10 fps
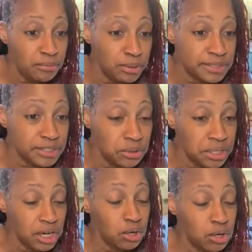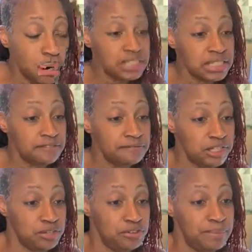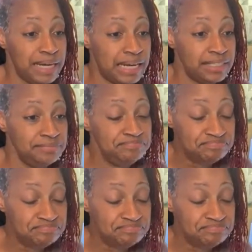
what was going on with this here finger of mine.